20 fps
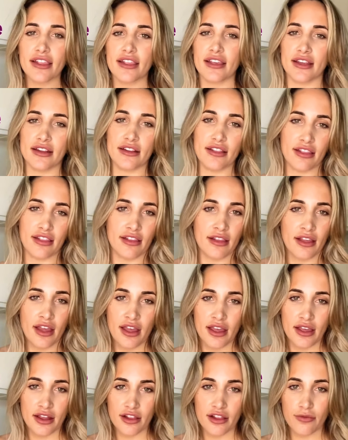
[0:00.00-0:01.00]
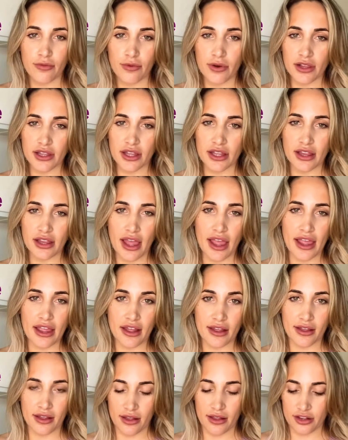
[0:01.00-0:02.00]
It's really
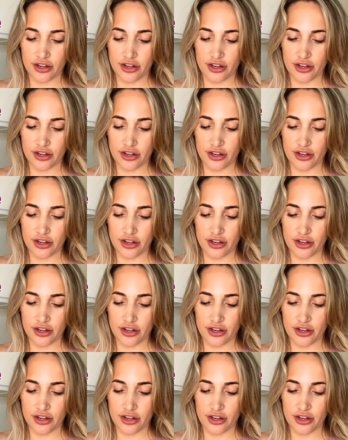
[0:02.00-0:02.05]
like